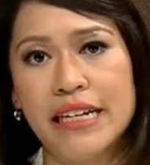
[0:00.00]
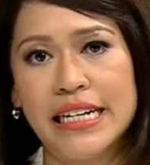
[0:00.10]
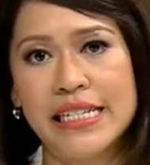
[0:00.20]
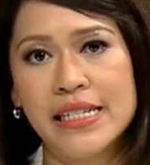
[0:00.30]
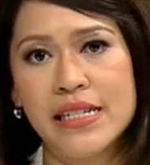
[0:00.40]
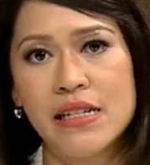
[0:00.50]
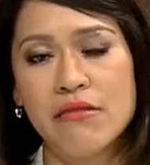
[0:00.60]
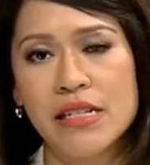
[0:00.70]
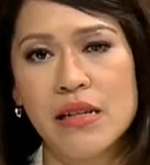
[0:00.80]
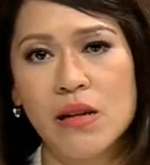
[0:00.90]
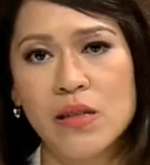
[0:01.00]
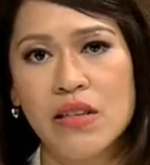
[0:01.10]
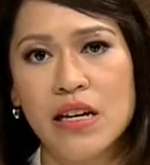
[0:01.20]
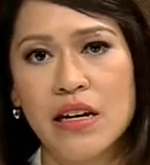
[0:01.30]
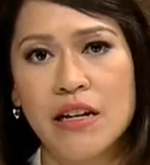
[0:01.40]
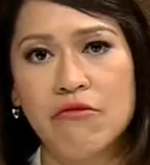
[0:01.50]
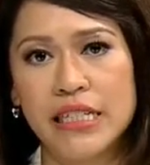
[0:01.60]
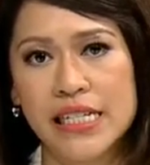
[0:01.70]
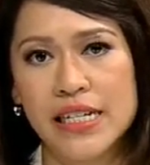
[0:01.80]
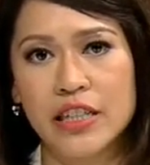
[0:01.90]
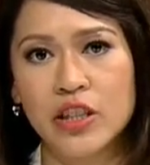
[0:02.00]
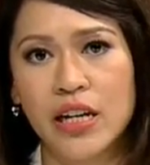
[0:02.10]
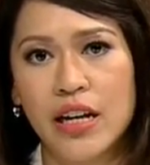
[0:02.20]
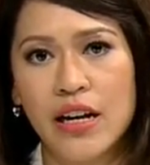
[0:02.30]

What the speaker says: released the results of their research.